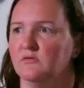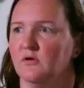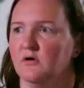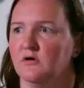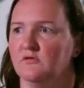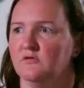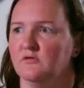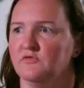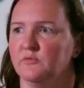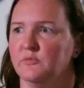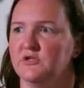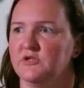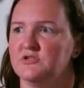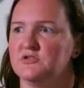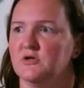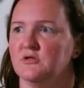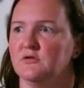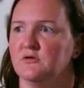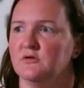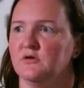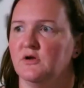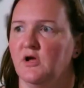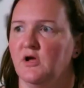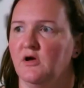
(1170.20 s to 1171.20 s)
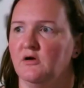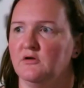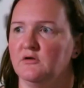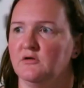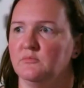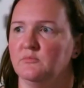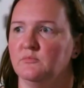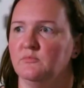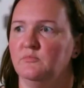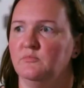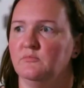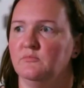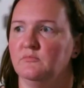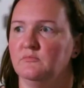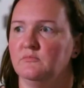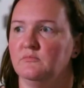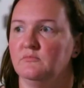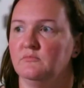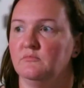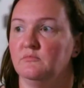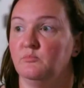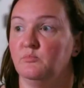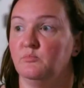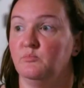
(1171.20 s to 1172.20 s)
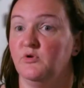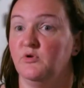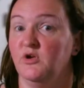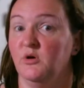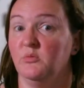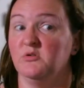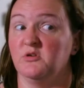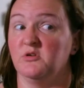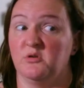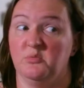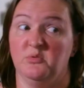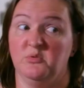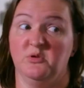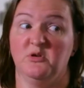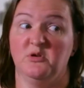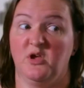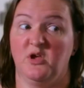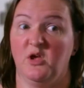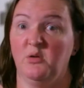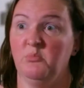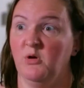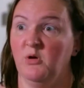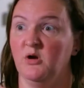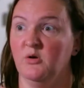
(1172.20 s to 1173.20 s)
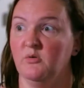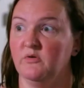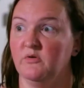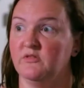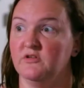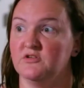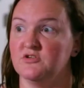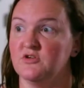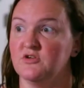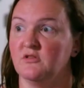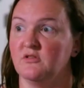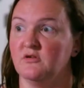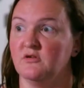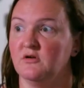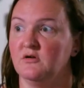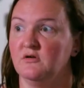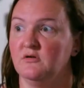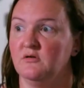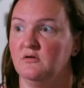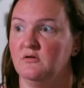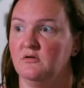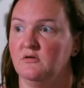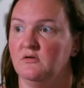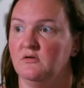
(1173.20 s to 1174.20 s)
can learn from each other and how to be able to communicate better with each other